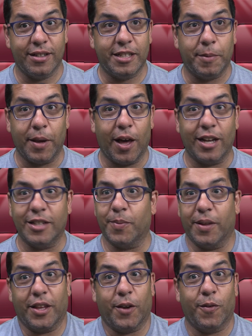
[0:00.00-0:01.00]
to be honest
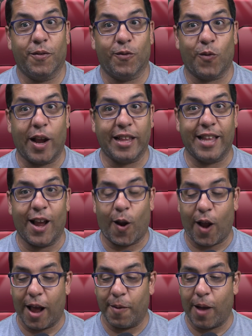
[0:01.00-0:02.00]
with you. Right there,
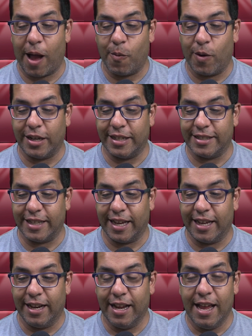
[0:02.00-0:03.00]
I wanted to see it.